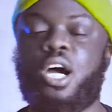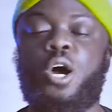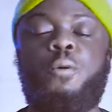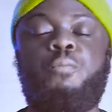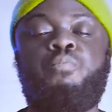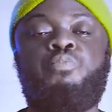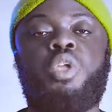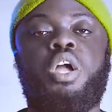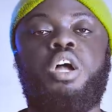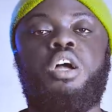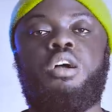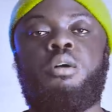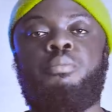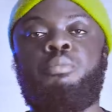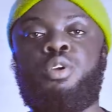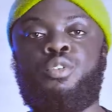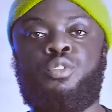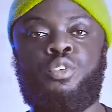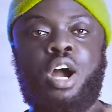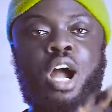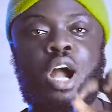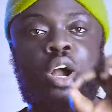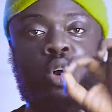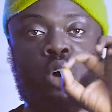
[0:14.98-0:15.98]
Now,
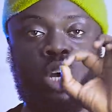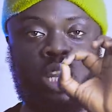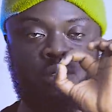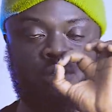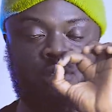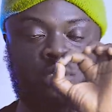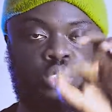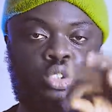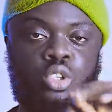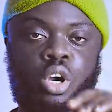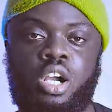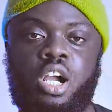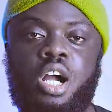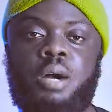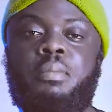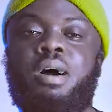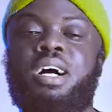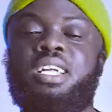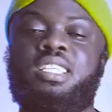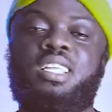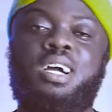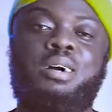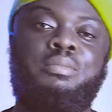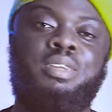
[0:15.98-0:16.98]
before I go even talk
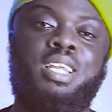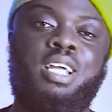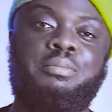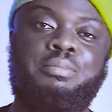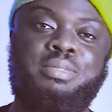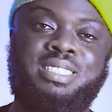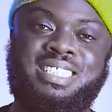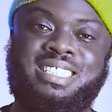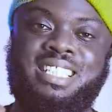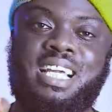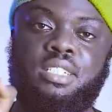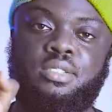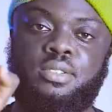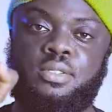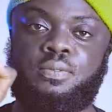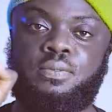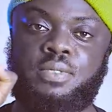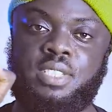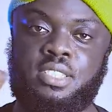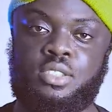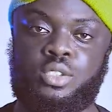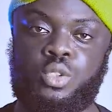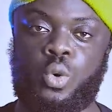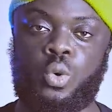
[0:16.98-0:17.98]
about them, let me start
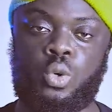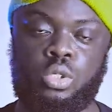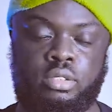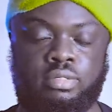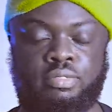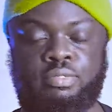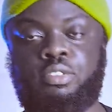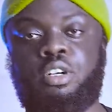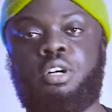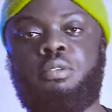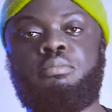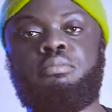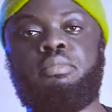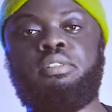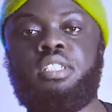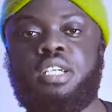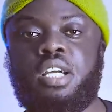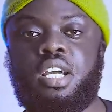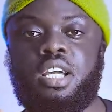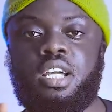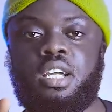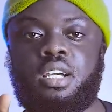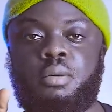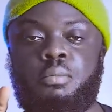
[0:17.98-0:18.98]
with this quote from
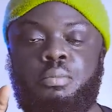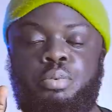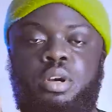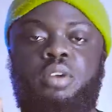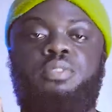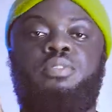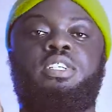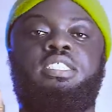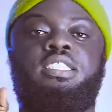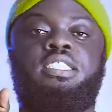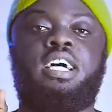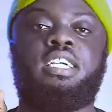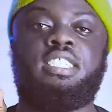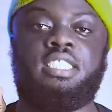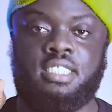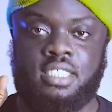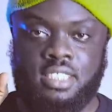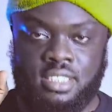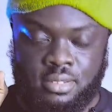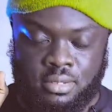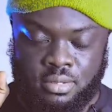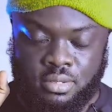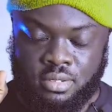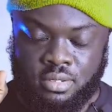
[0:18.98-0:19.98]
Professor